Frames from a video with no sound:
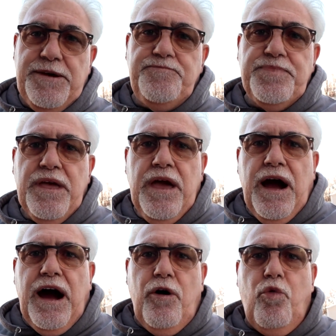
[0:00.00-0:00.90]

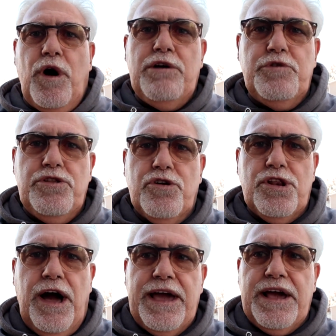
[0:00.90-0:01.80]
what it would
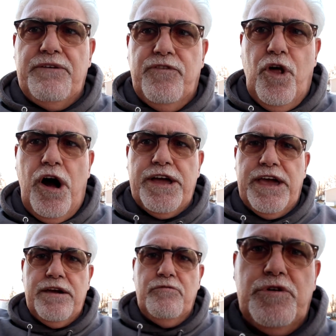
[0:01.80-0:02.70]
look like
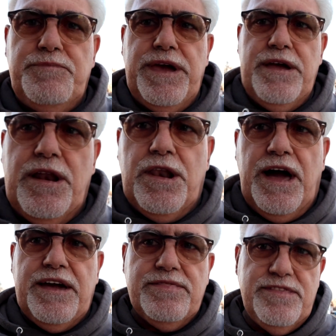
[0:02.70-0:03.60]
vlogging would be
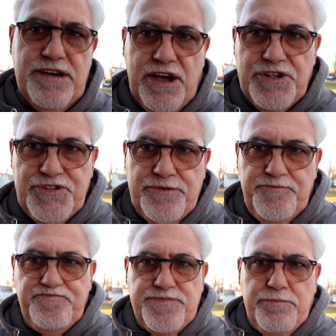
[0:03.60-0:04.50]
like this.
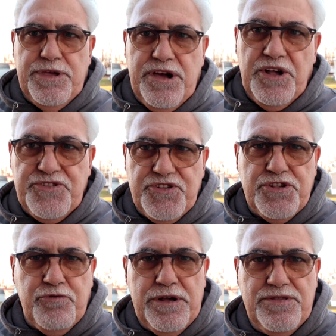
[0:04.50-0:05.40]
Because this
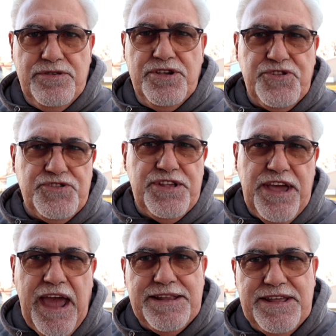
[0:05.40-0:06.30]
is
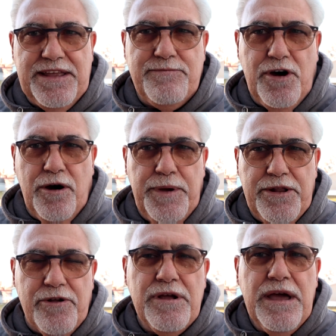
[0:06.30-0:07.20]
the 18
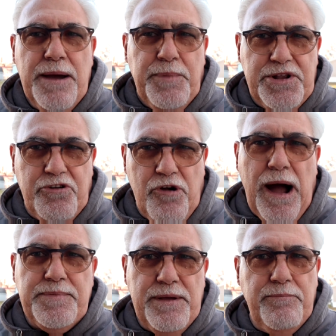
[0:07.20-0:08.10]
millimeter, but
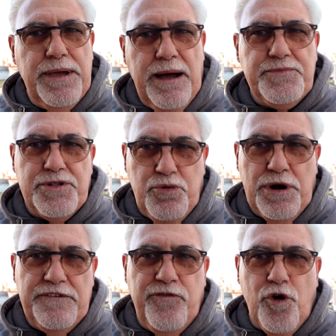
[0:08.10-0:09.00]
cropped it becomes a
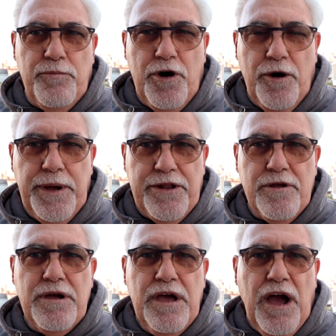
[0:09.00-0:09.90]
24
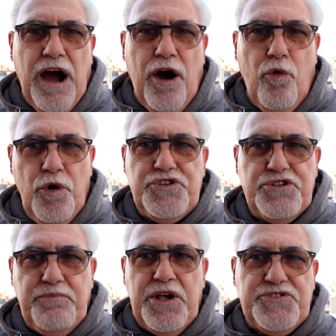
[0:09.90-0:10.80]
millimeter, which
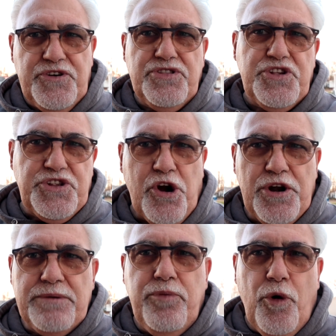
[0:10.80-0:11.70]
is basically the
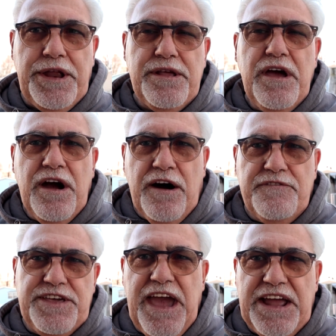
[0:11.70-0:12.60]
starting point
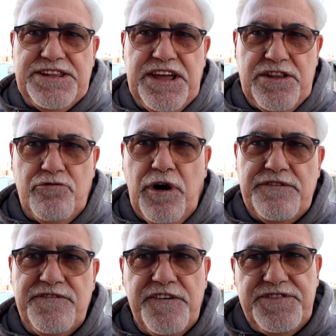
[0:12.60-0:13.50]
of the 18 to
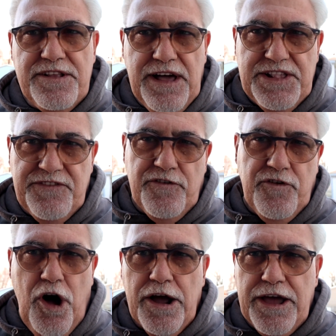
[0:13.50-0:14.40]
150 lens for
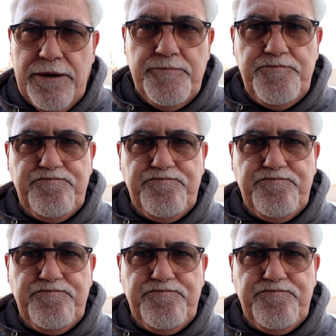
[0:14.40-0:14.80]
vlogging.